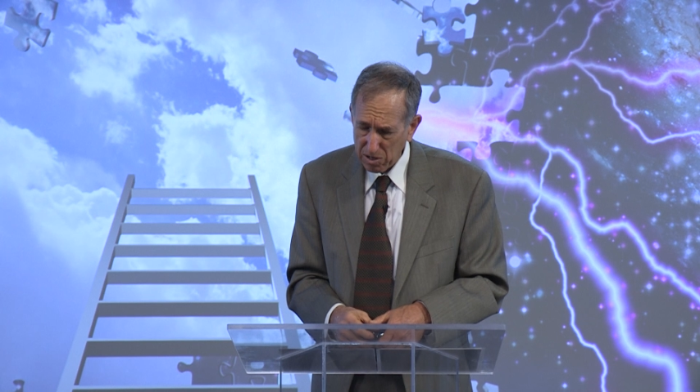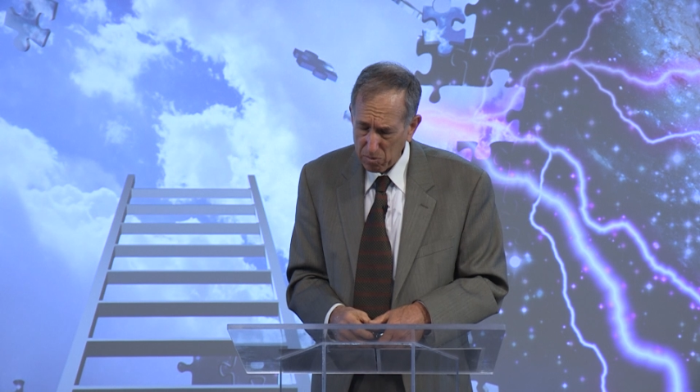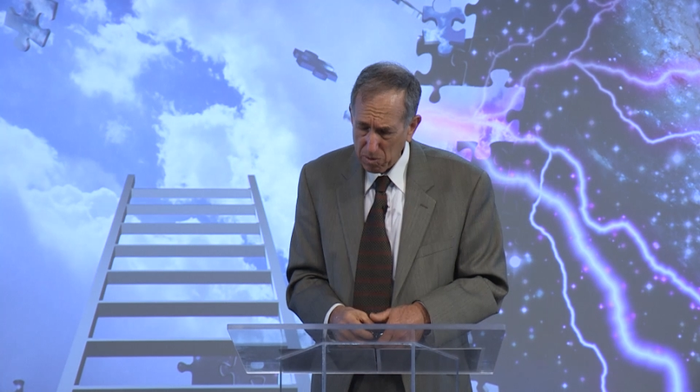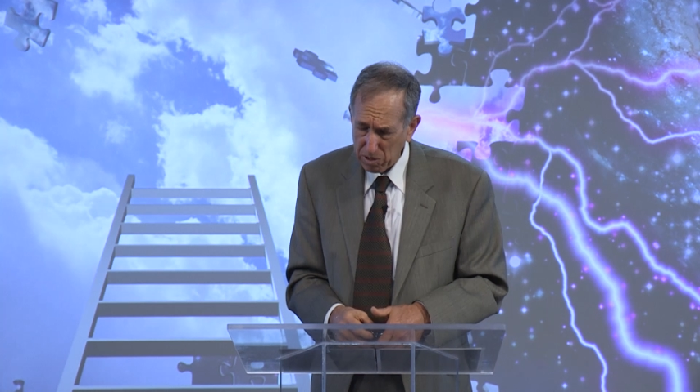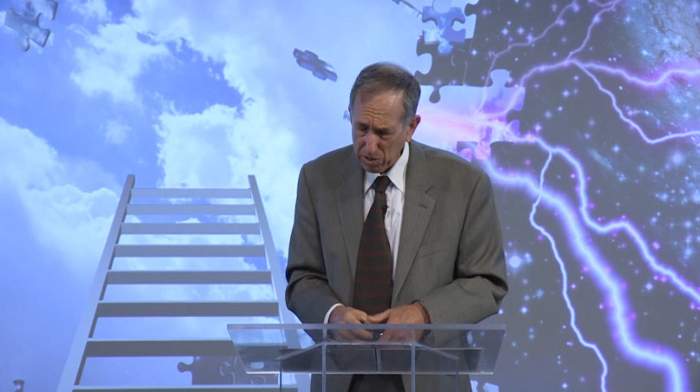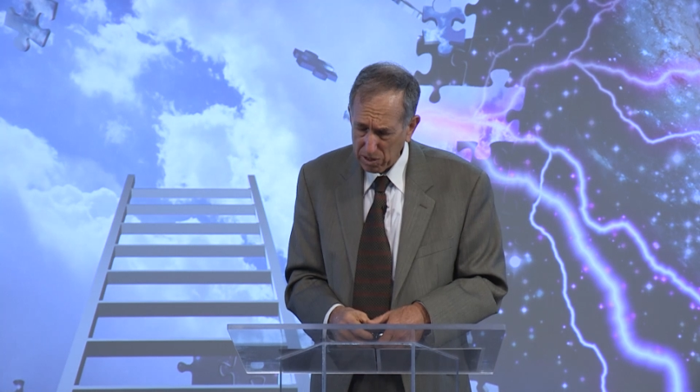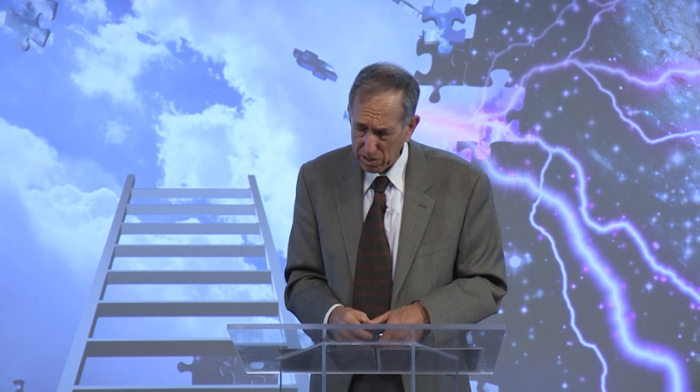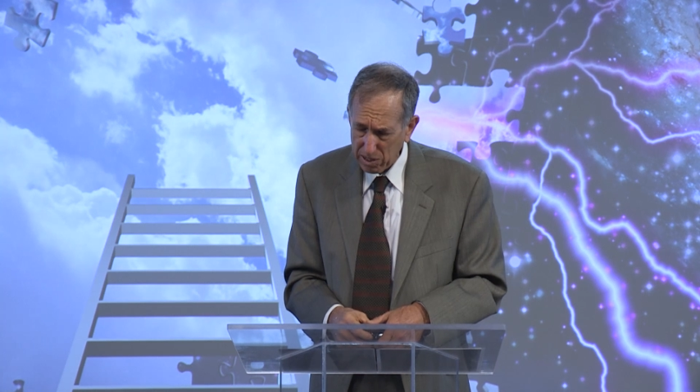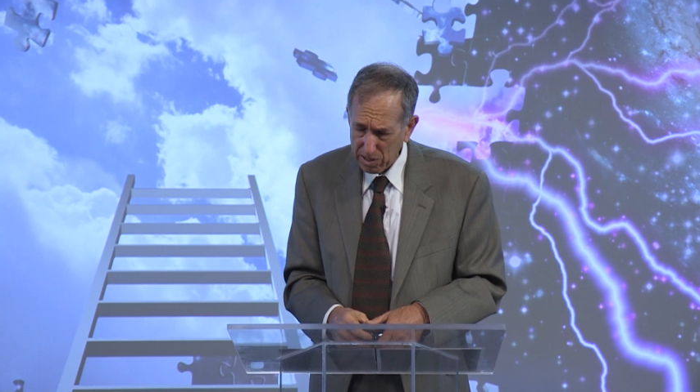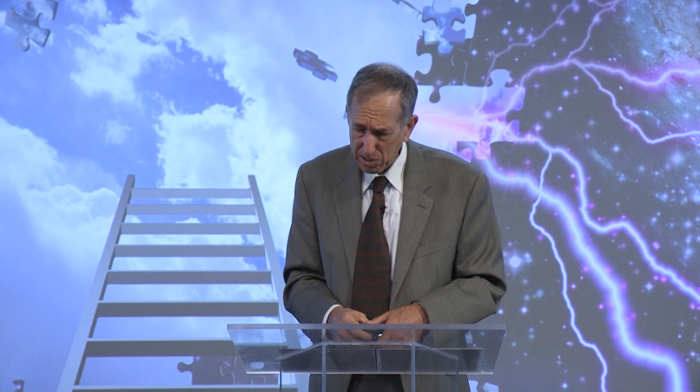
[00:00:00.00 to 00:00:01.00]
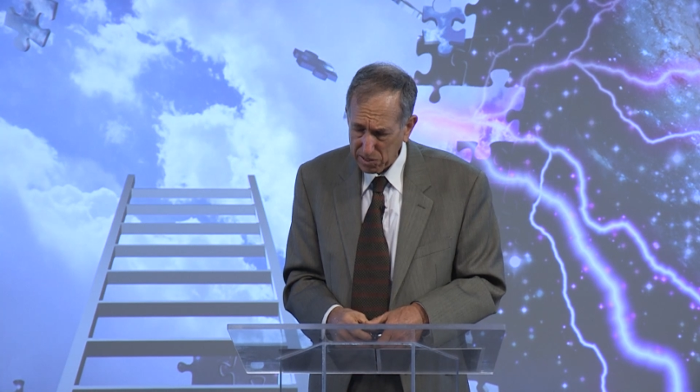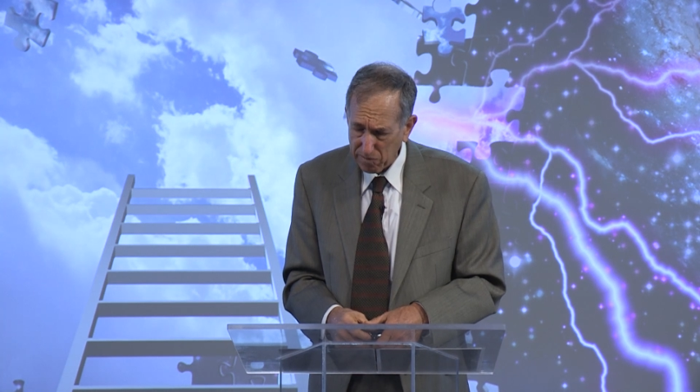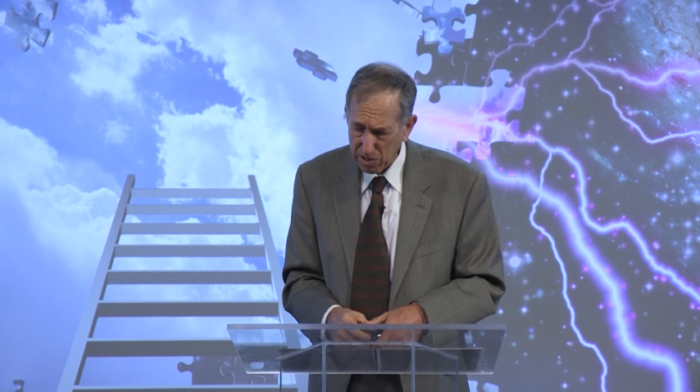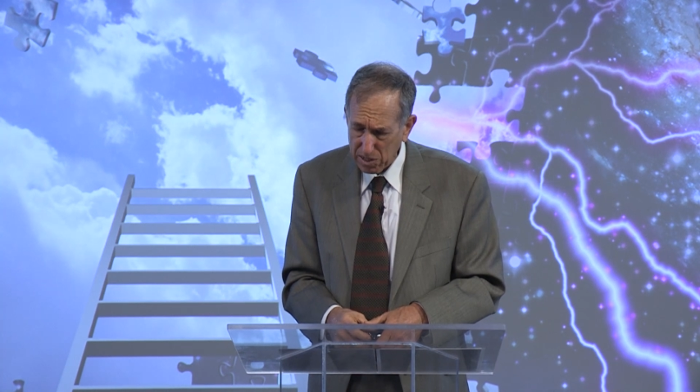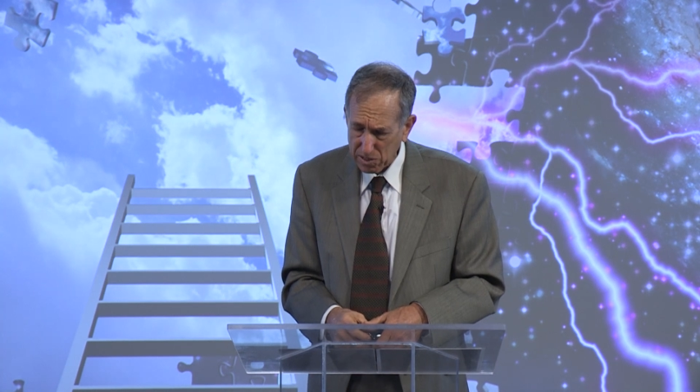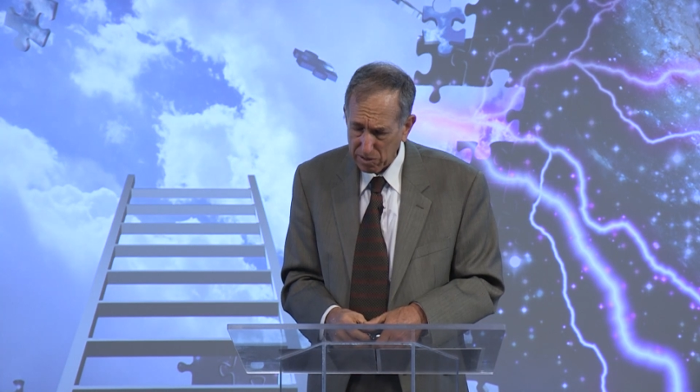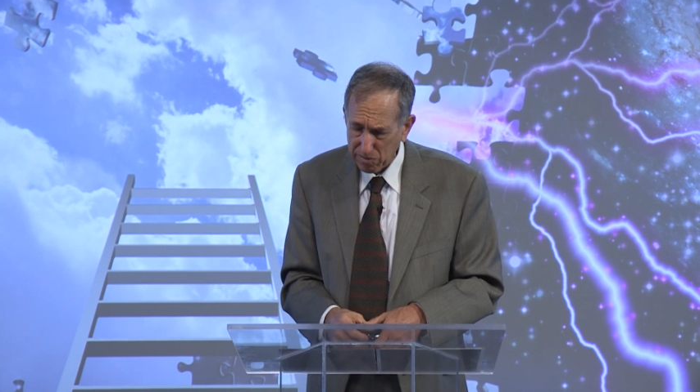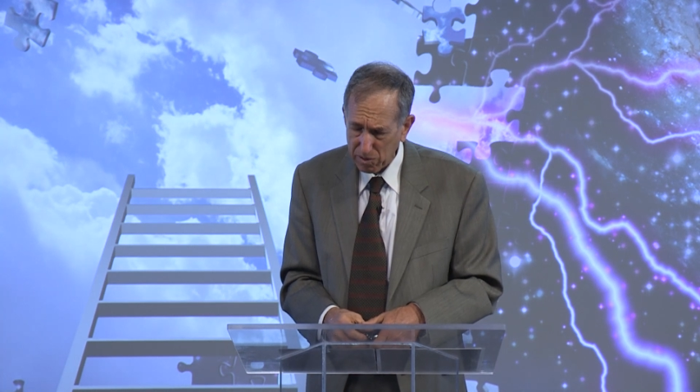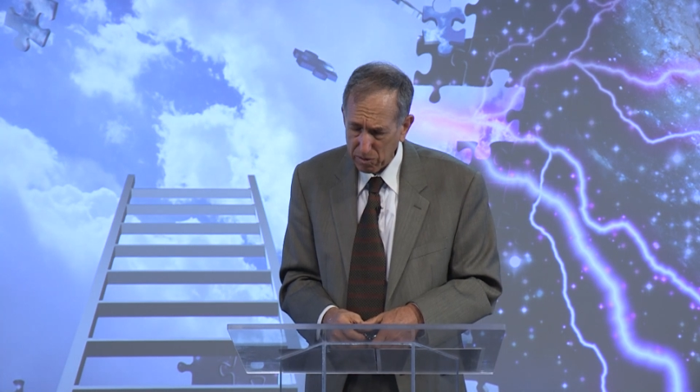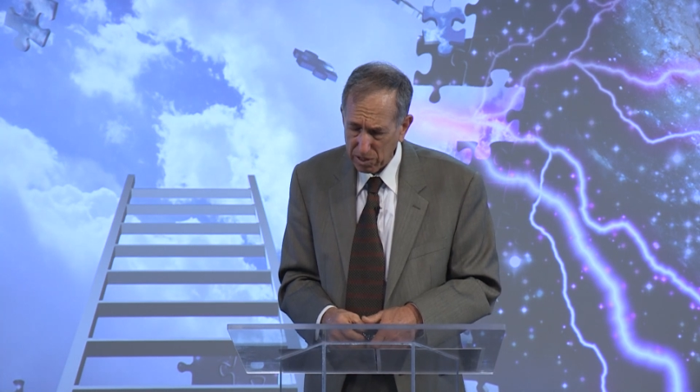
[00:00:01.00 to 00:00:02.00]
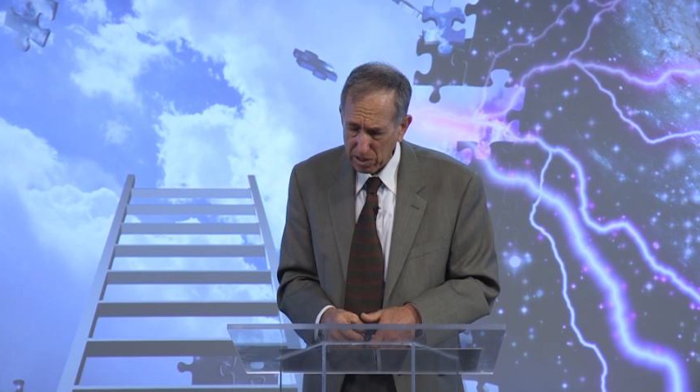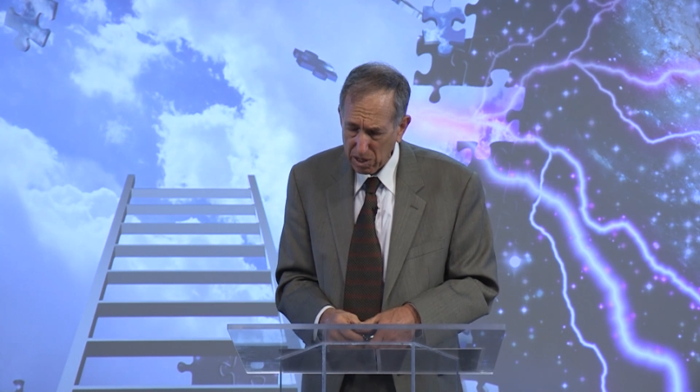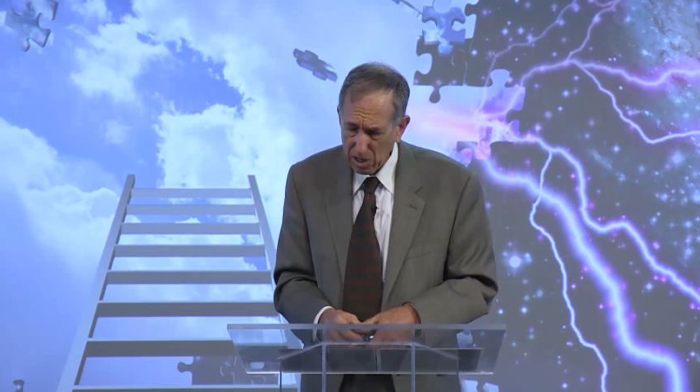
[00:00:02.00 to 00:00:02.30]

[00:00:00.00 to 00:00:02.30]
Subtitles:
when we look at these events unfolding.